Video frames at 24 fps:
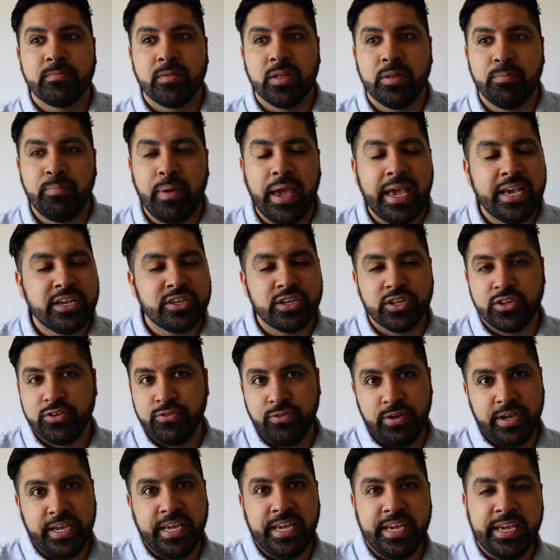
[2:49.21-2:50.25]
Banks are
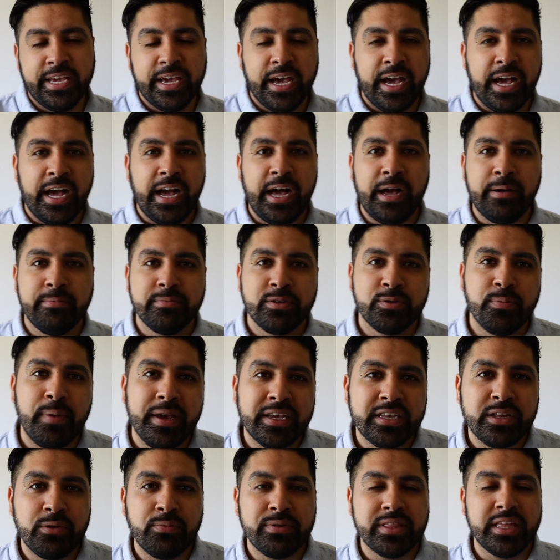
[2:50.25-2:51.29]
tricky. So
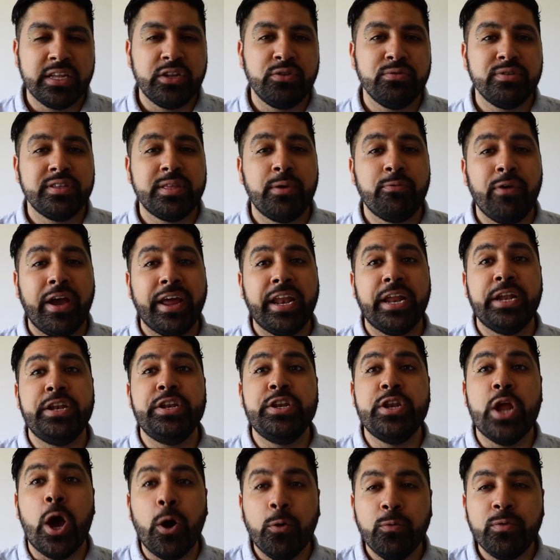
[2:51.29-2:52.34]
basically what they do is they write a
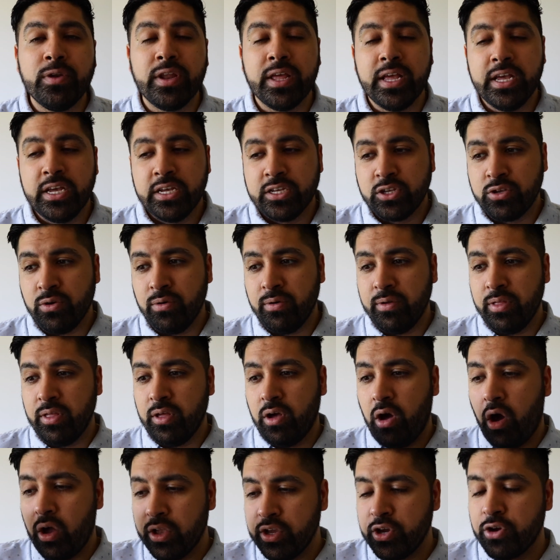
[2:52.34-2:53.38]
note. So
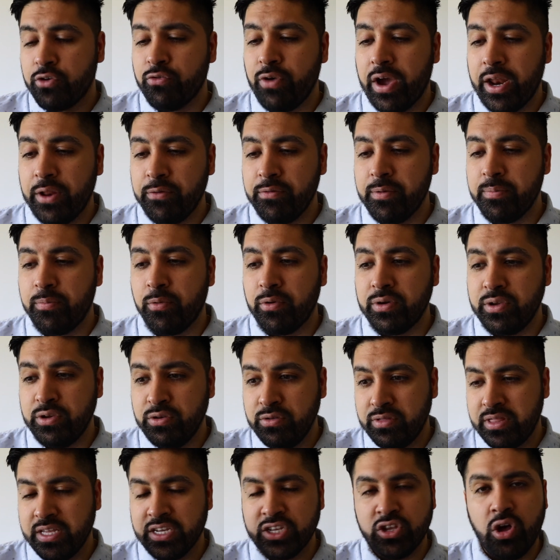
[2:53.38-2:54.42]
on your credit report,
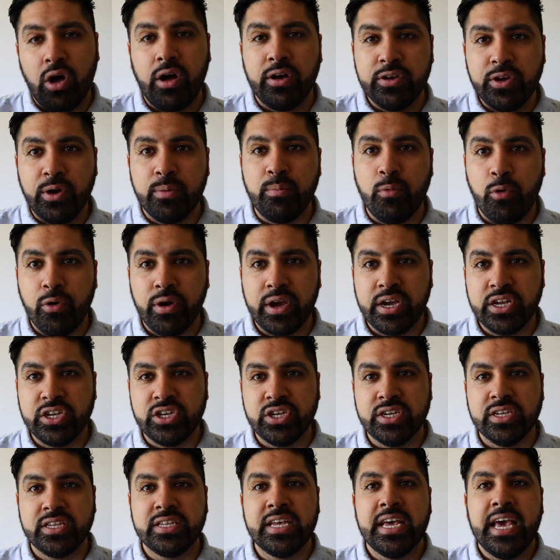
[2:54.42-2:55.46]
there's all your
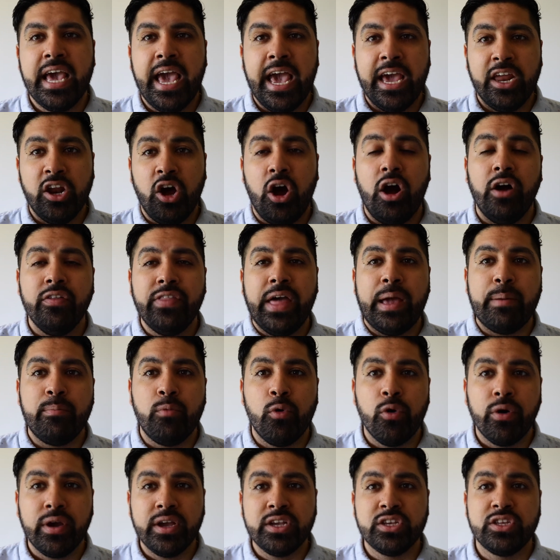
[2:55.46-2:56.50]
mortgages. And on that
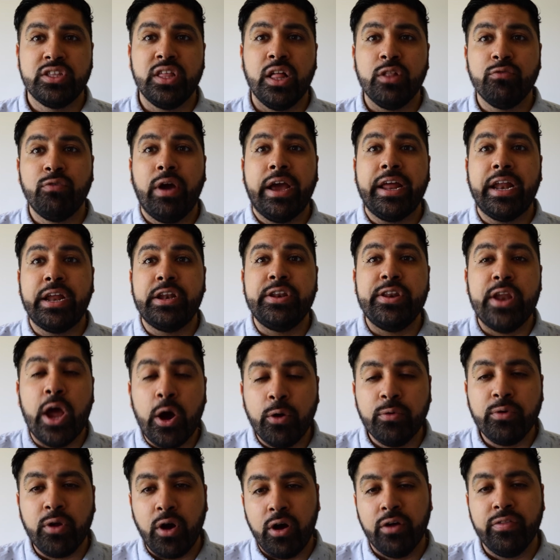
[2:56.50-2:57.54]
mortgage, they'll write a
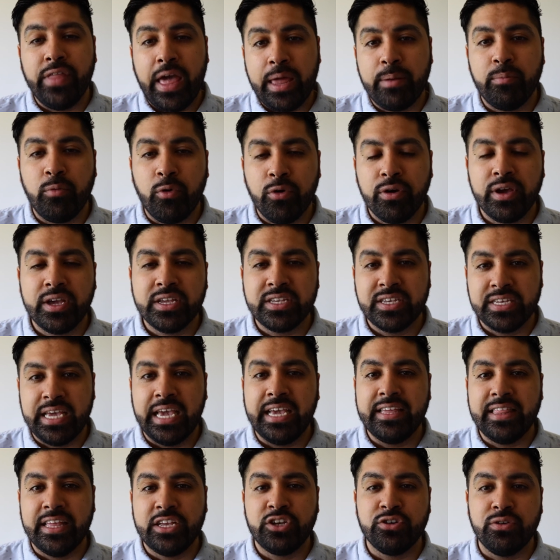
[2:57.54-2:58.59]
note on that mortgage
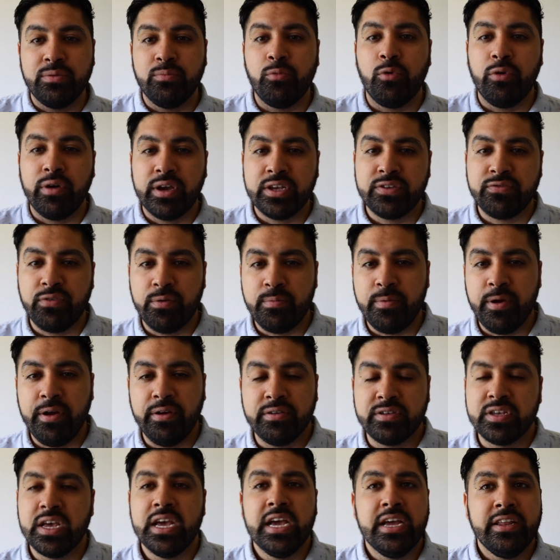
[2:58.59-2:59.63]
saying that you're in mortgage
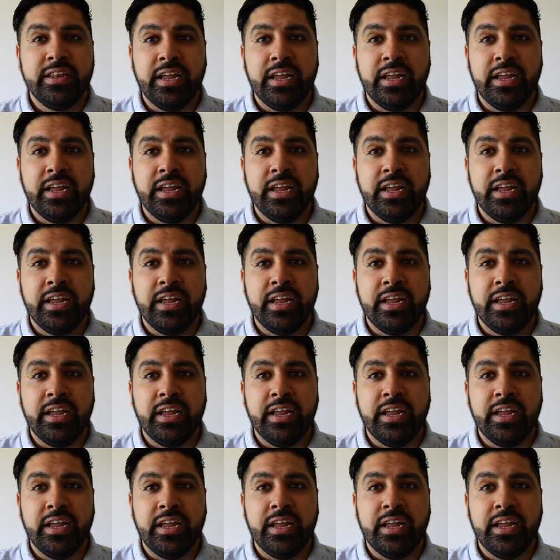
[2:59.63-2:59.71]
forbearance.